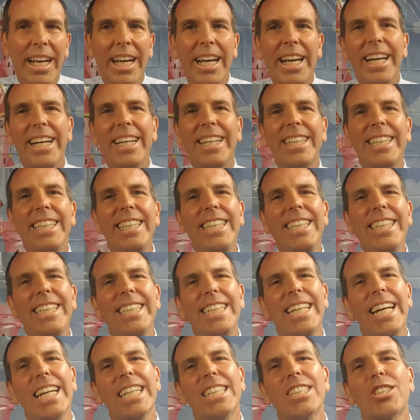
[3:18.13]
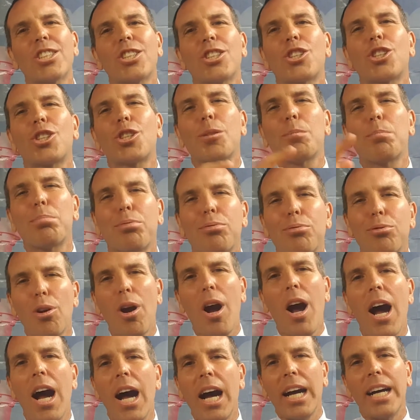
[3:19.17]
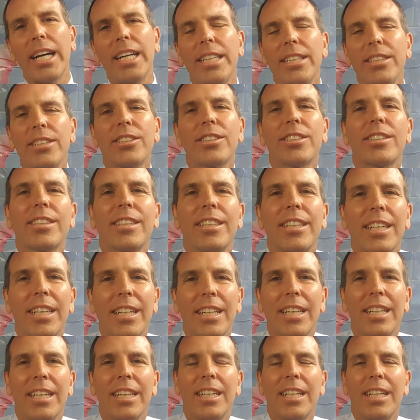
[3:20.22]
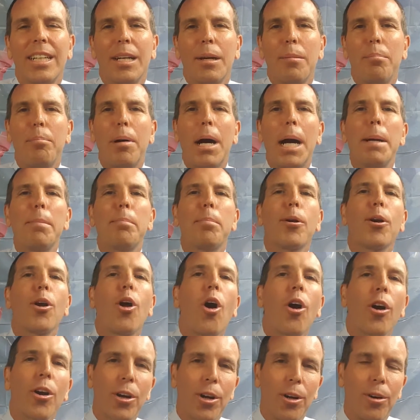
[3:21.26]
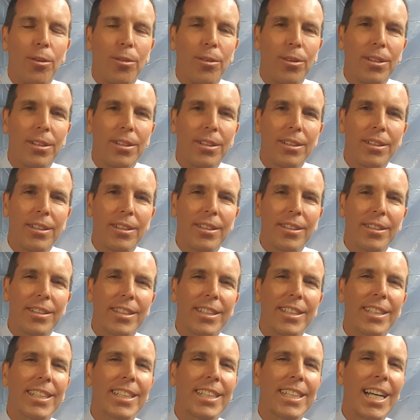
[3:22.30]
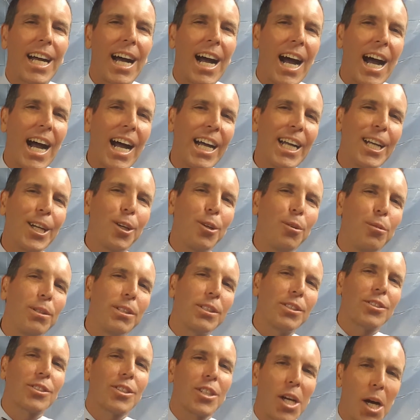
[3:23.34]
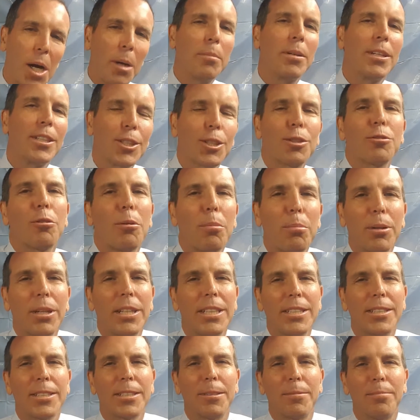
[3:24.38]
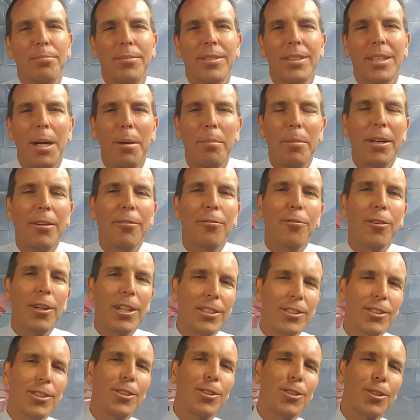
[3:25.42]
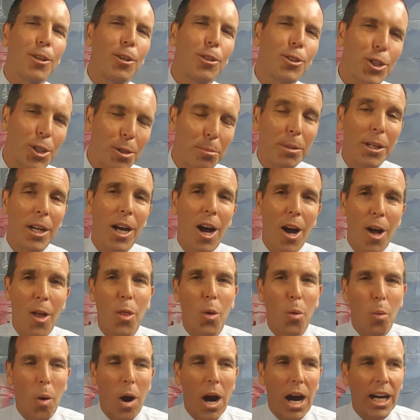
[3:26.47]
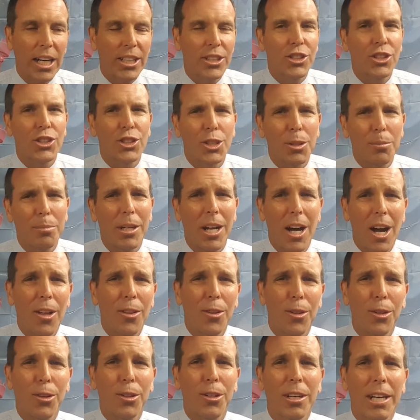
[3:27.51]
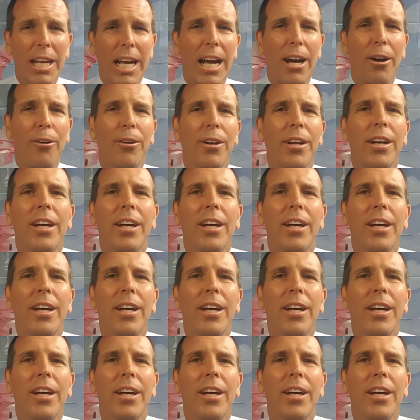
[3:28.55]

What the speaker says: And he gets surprised by Bernardo, the guy who is coming to replace him. I mean, Francisco should be on the watch, should be on the lookout.